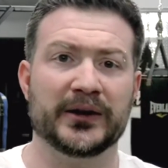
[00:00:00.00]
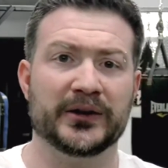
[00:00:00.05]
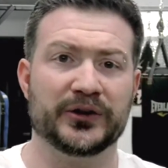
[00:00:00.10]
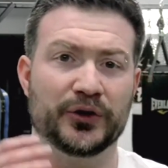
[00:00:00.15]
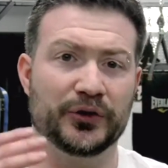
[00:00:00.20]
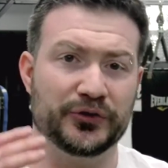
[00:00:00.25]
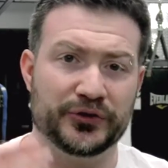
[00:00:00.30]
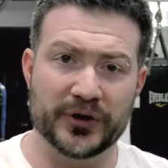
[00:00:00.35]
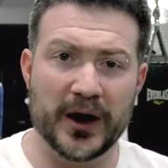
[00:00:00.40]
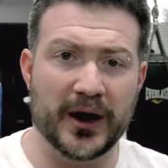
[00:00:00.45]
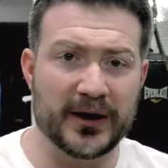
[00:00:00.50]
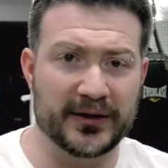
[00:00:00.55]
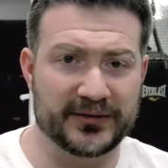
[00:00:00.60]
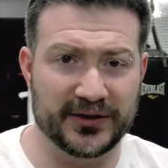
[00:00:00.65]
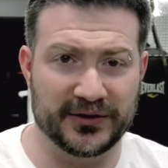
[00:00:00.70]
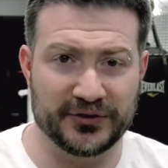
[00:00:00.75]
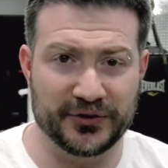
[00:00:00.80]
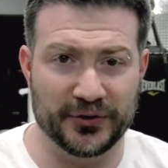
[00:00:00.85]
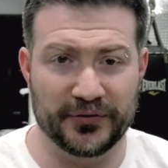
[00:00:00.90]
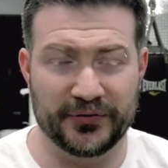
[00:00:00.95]
your dog's
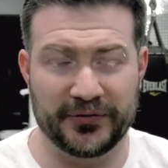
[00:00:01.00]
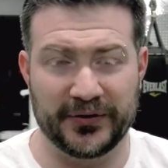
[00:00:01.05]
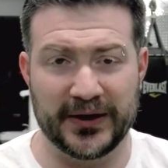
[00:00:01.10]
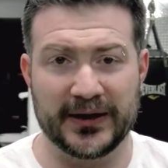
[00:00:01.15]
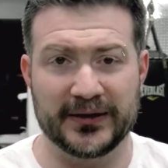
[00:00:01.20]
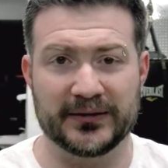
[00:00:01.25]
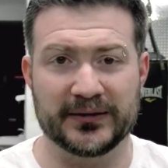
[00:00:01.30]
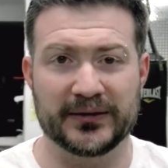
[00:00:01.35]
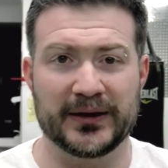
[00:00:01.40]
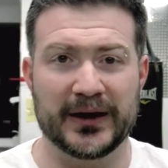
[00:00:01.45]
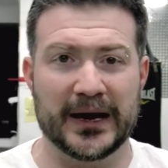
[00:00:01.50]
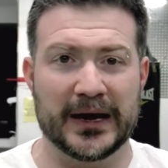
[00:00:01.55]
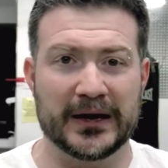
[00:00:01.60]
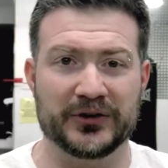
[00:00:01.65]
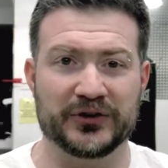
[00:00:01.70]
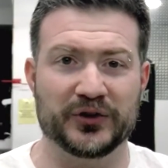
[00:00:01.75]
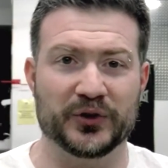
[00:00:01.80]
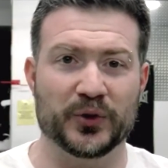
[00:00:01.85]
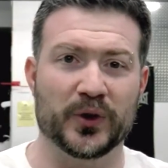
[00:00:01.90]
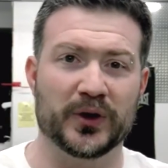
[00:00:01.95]
at your feet,
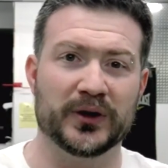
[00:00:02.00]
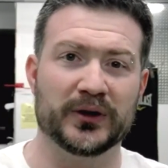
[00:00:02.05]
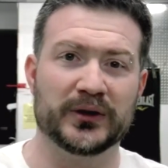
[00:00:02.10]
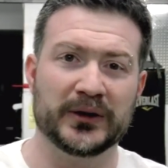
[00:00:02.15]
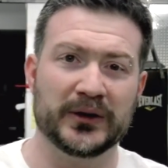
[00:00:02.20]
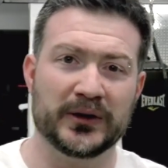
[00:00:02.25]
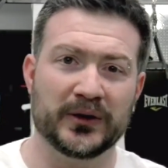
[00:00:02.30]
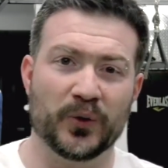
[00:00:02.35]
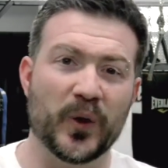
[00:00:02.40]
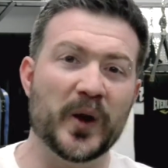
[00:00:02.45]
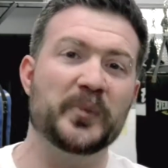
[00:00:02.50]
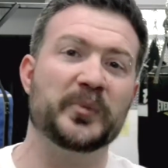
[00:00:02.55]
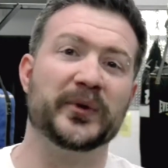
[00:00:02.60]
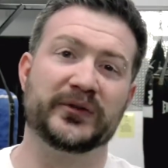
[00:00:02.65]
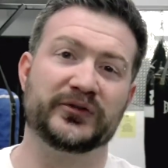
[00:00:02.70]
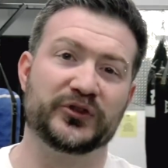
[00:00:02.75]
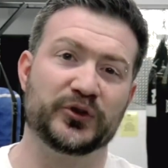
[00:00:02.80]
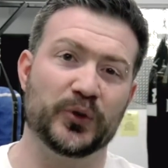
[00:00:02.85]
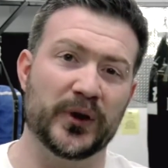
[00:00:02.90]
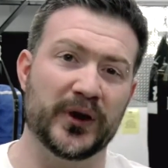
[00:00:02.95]
and your weapon
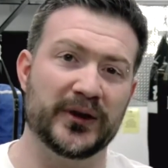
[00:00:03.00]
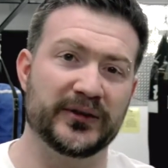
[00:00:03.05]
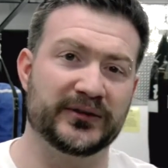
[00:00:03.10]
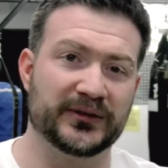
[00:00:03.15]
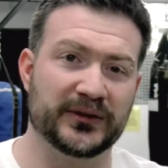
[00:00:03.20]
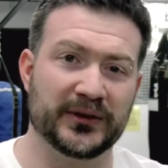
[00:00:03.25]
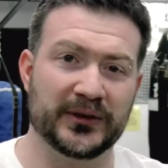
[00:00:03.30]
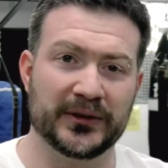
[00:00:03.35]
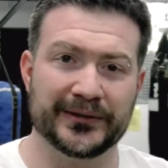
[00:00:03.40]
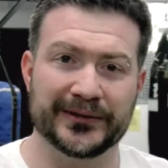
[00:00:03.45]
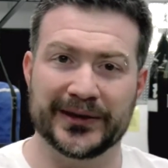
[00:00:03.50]
of choice,